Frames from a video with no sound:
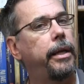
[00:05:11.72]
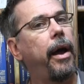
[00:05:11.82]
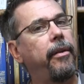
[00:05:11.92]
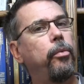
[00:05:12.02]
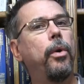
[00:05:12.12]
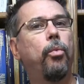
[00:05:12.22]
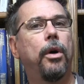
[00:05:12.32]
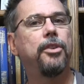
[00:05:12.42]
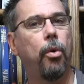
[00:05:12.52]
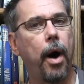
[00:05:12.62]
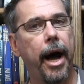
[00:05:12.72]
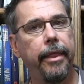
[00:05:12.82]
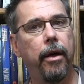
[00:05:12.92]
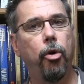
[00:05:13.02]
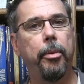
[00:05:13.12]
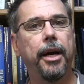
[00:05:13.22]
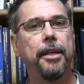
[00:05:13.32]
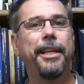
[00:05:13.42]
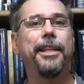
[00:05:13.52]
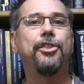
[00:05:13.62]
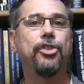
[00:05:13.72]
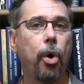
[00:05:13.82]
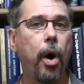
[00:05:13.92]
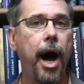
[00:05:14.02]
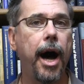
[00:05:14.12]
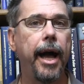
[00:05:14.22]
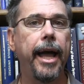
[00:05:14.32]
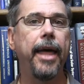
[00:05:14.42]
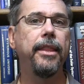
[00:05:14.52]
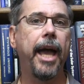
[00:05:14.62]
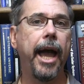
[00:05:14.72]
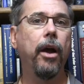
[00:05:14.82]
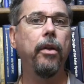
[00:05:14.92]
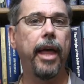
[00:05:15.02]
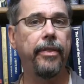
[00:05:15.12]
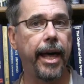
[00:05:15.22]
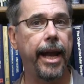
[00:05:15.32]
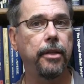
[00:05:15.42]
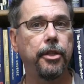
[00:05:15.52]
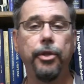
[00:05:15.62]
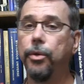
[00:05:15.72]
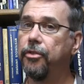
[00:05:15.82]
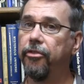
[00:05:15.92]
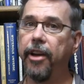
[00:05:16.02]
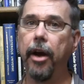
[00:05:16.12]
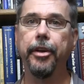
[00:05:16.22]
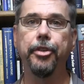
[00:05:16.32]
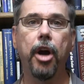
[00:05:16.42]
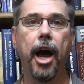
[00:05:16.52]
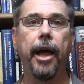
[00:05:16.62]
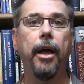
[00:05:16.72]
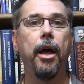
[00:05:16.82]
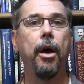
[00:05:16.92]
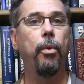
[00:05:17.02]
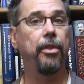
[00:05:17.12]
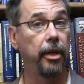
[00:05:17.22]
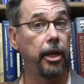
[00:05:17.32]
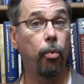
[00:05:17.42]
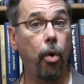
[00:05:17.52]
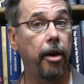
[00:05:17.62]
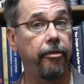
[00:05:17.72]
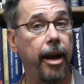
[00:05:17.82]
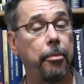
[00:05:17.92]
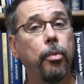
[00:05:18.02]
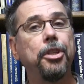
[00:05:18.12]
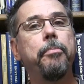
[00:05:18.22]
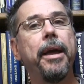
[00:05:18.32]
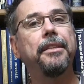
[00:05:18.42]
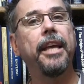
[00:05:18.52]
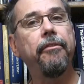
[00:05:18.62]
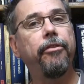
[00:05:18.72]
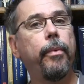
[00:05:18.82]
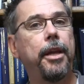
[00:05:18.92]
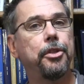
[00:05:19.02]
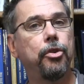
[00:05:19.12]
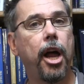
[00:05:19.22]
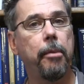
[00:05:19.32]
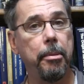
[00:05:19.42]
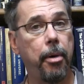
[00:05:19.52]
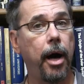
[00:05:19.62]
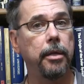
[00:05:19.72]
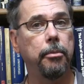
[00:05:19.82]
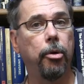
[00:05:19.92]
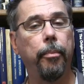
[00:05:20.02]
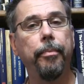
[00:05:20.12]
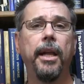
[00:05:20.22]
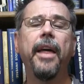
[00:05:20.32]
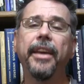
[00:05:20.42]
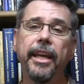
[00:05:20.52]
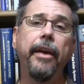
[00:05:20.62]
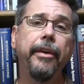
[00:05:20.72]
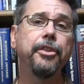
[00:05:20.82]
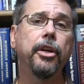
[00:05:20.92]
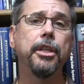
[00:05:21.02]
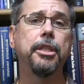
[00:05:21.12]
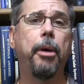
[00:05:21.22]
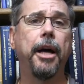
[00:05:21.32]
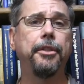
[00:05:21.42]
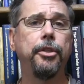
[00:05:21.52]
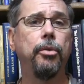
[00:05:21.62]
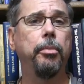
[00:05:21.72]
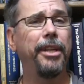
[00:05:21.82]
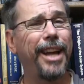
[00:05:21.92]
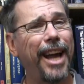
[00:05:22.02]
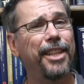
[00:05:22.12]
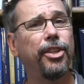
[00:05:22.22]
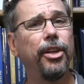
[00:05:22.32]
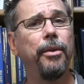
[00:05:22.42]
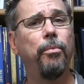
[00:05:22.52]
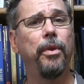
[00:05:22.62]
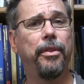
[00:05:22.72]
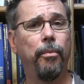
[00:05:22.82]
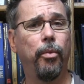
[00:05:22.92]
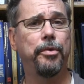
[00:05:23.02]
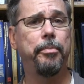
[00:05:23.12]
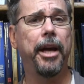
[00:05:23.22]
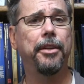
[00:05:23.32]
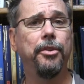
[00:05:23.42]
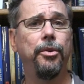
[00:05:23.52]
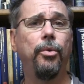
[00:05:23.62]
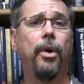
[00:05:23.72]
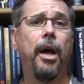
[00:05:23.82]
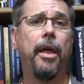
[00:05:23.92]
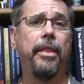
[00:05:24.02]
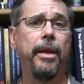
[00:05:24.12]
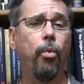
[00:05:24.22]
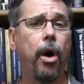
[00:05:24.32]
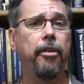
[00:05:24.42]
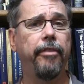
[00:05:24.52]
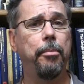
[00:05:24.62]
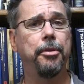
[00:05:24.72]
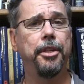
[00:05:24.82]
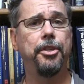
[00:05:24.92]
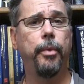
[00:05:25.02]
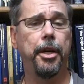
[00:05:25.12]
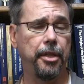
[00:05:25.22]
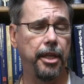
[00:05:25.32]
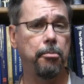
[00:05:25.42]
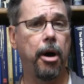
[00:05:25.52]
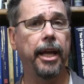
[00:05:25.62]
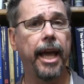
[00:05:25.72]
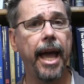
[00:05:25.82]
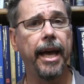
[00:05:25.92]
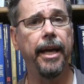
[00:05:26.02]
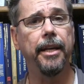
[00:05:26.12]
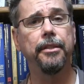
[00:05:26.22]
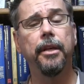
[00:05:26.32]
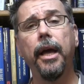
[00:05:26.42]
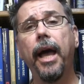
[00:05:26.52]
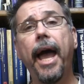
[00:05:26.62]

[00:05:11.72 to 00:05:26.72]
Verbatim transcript: Now everyone wants Hawaii though, because it is so high and the air at that altitude is very dry, with little water vapor, which makes infrared astronomy possible. Now the Canaries are a good spot too, but not as good with respect to the water vapor situation as Mauna Kea is.